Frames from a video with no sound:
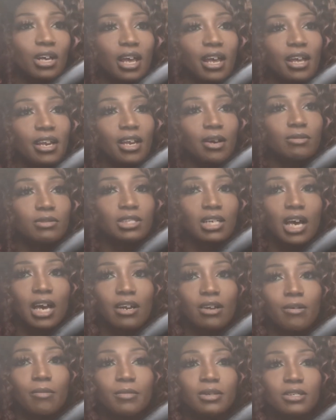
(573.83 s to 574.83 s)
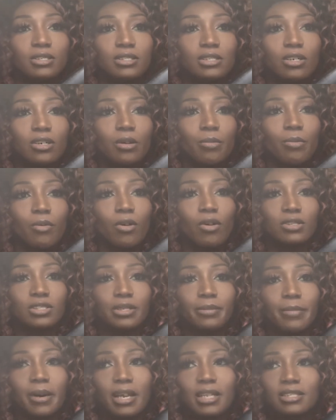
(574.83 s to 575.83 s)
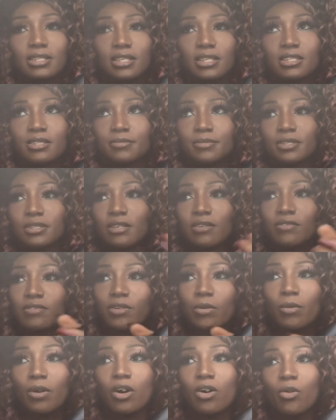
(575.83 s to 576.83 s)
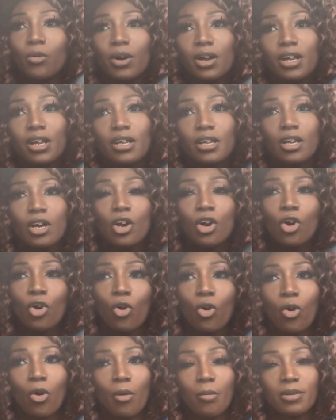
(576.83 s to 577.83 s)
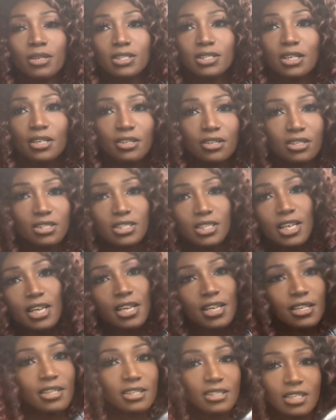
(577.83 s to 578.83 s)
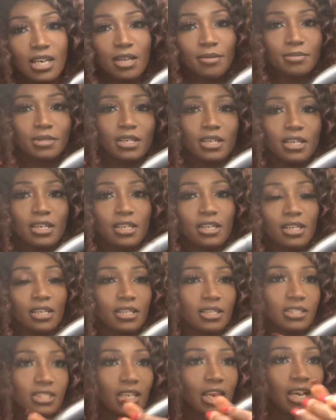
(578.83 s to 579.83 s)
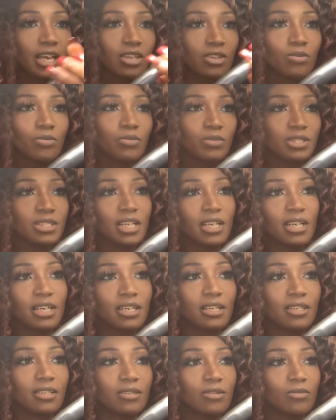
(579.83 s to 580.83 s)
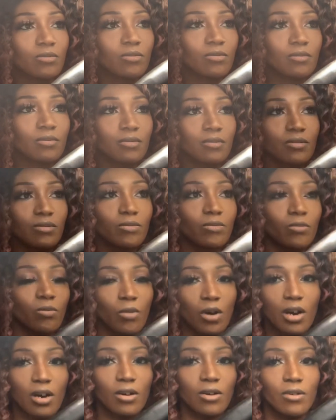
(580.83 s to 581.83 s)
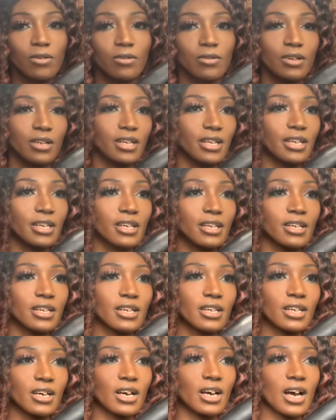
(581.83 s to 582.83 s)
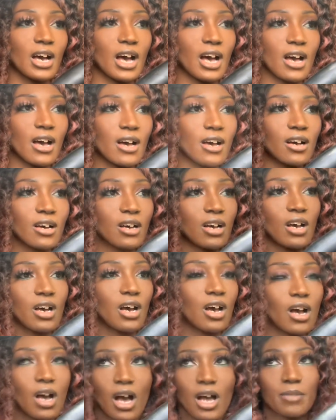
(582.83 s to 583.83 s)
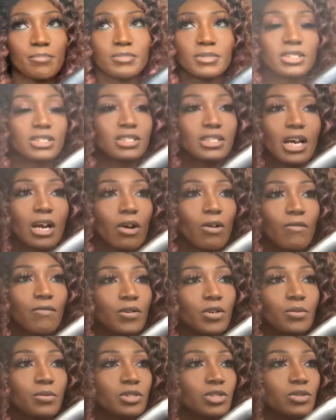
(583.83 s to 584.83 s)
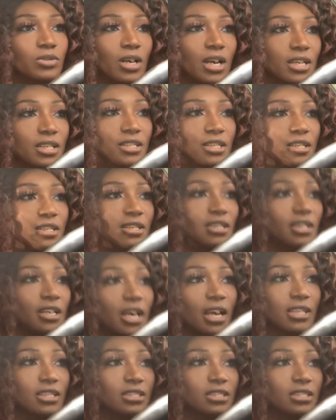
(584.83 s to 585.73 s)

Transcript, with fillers: dang, that was kind of messed up, or somebody took some stuff the wrong way, or misunderstanding type thing. It's like you dead wrong, and I'm just not gonna fool with you like that. And